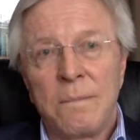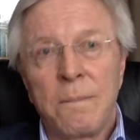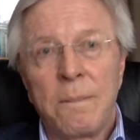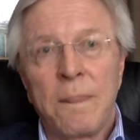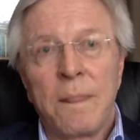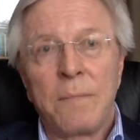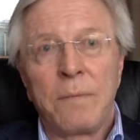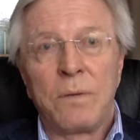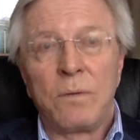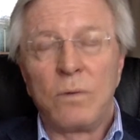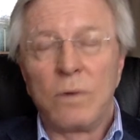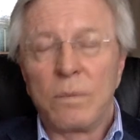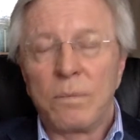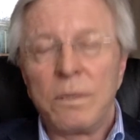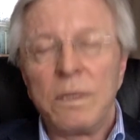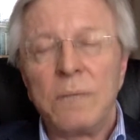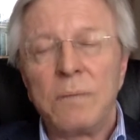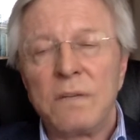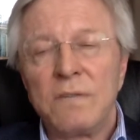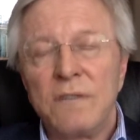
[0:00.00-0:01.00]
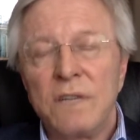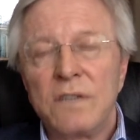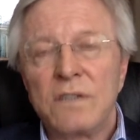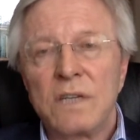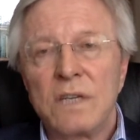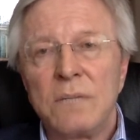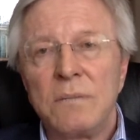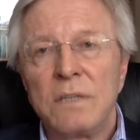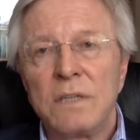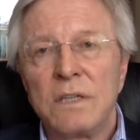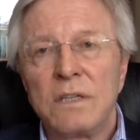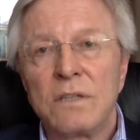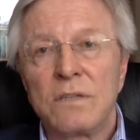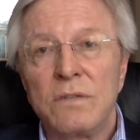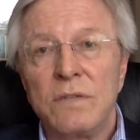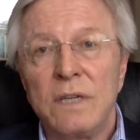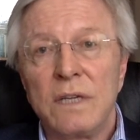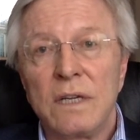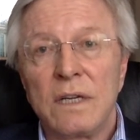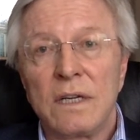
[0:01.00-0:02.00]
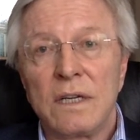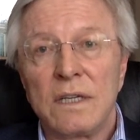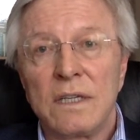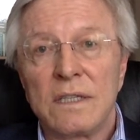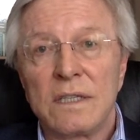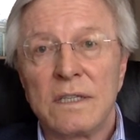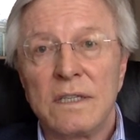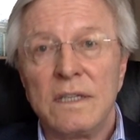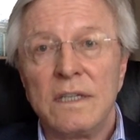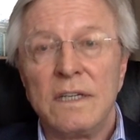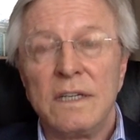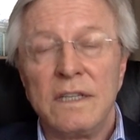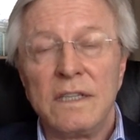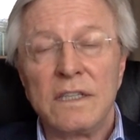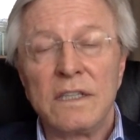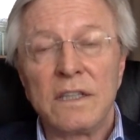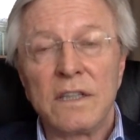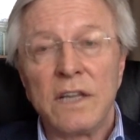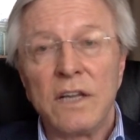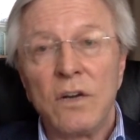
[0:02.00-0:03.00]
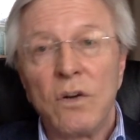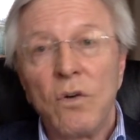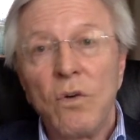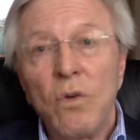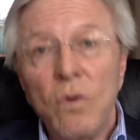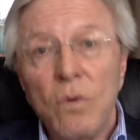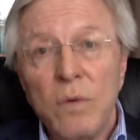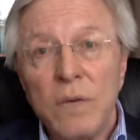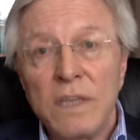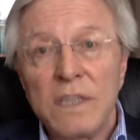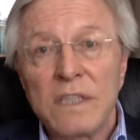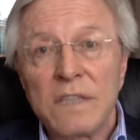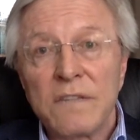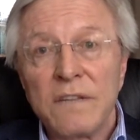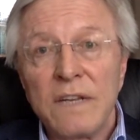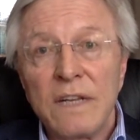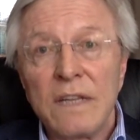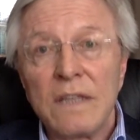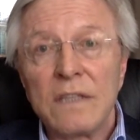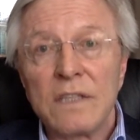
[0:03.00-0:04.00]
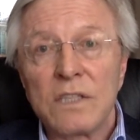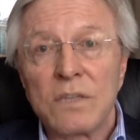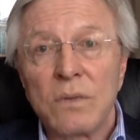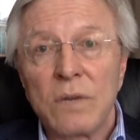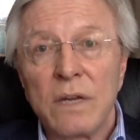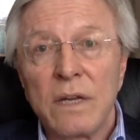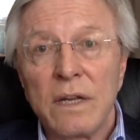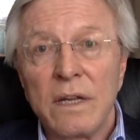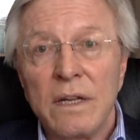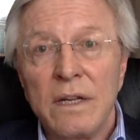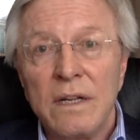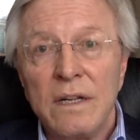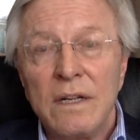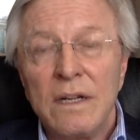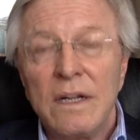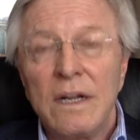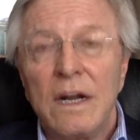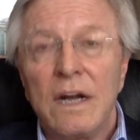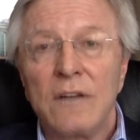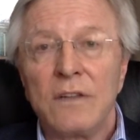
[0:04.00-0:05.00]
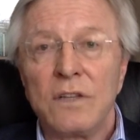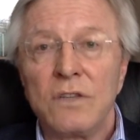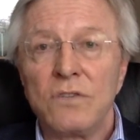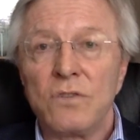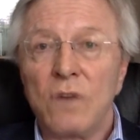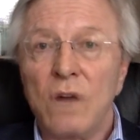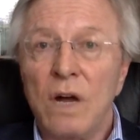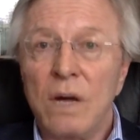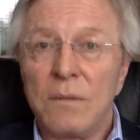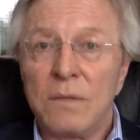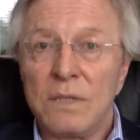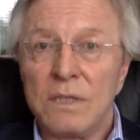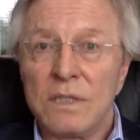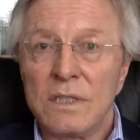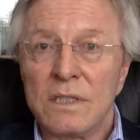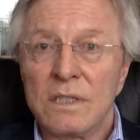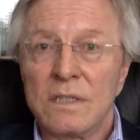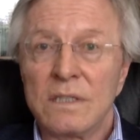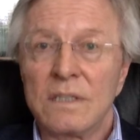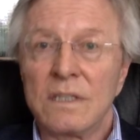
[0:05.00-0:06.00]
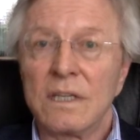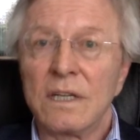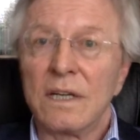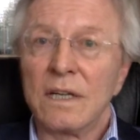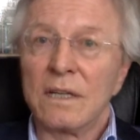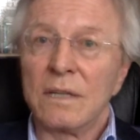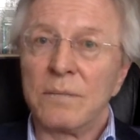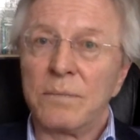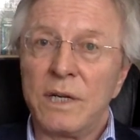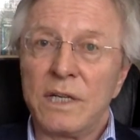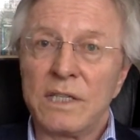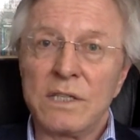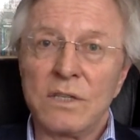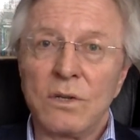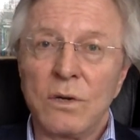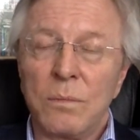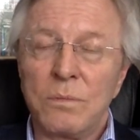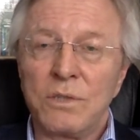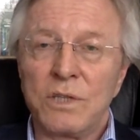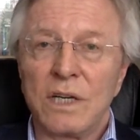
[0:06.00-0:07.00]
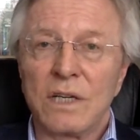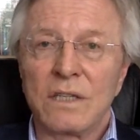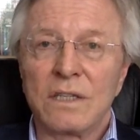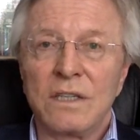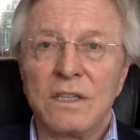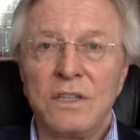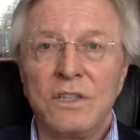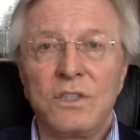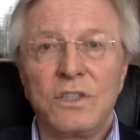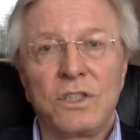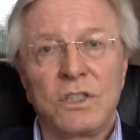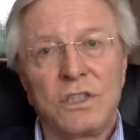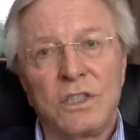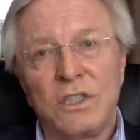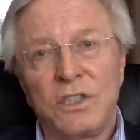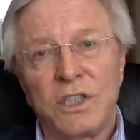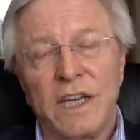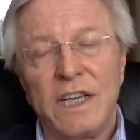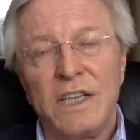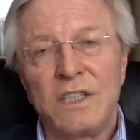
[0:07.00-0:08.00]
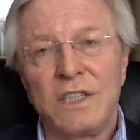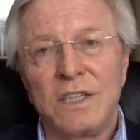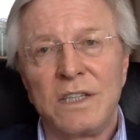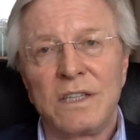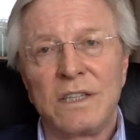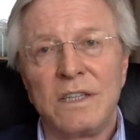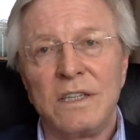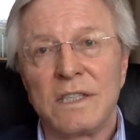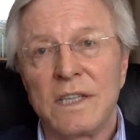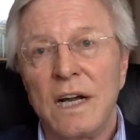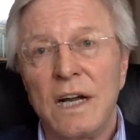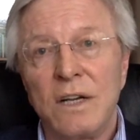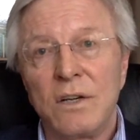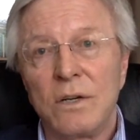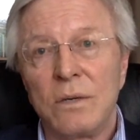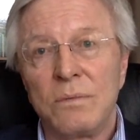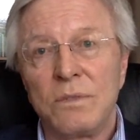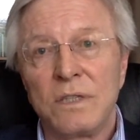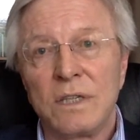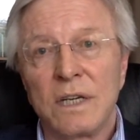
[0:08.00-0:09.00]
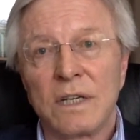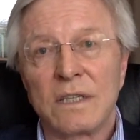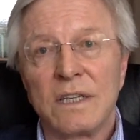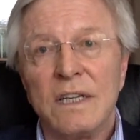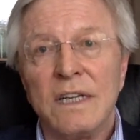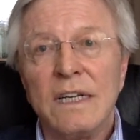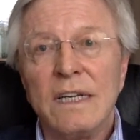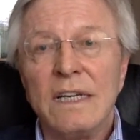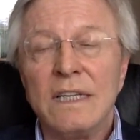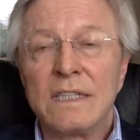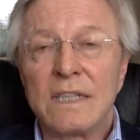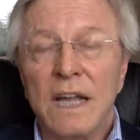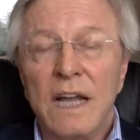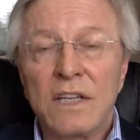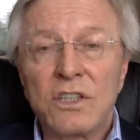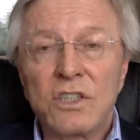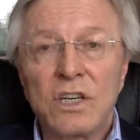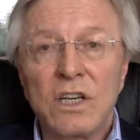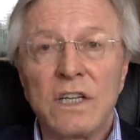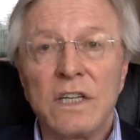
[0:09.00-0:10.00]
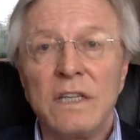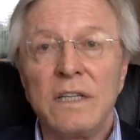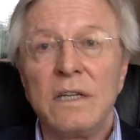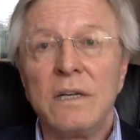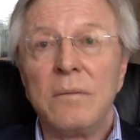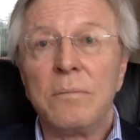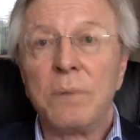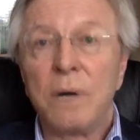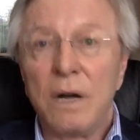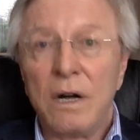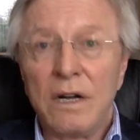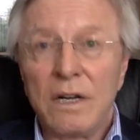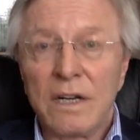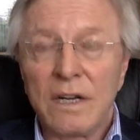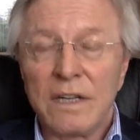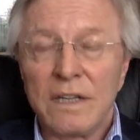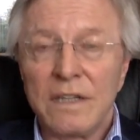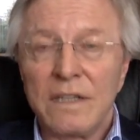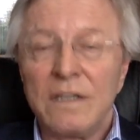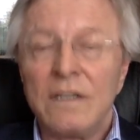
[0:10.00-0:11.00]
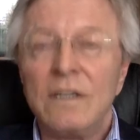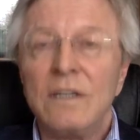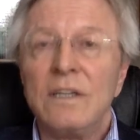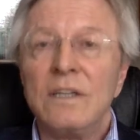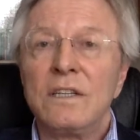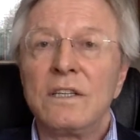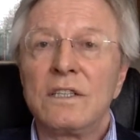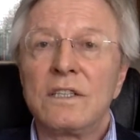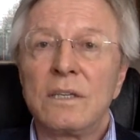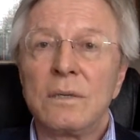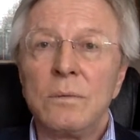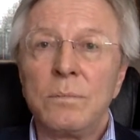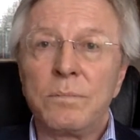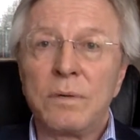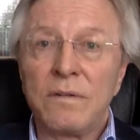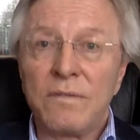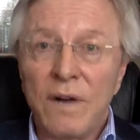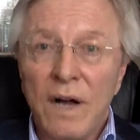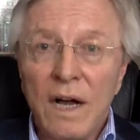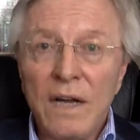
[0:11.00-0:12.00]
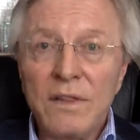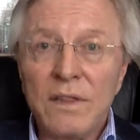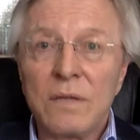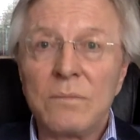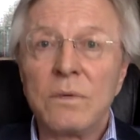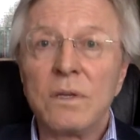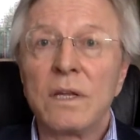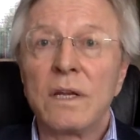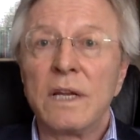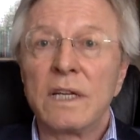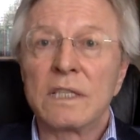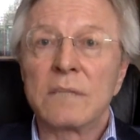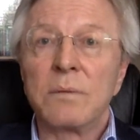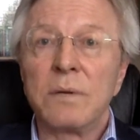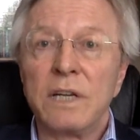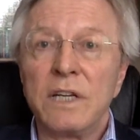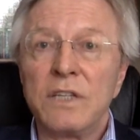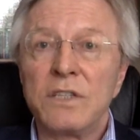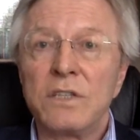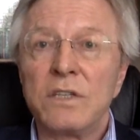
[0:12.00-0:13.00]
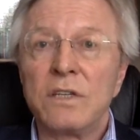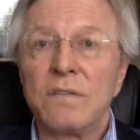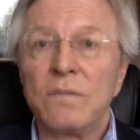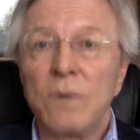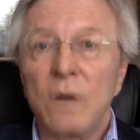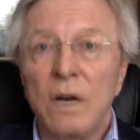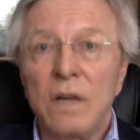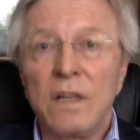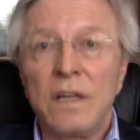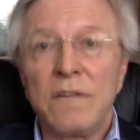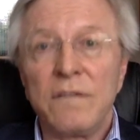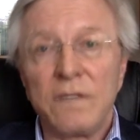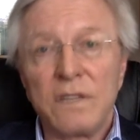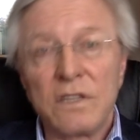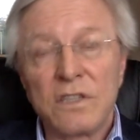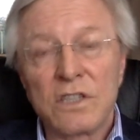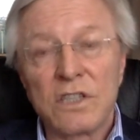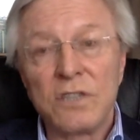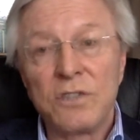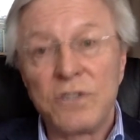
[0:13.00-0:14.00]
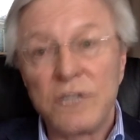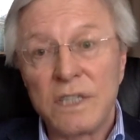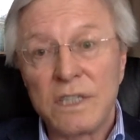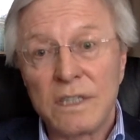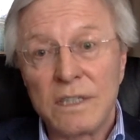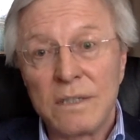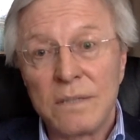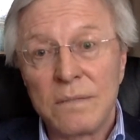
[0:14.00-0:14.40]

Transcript: But what people eventually begin to realize is that they always feel this way. And the dramas to get the present object to change into the desired object is actually partly to provide them with an explanation of why they feel so shitty,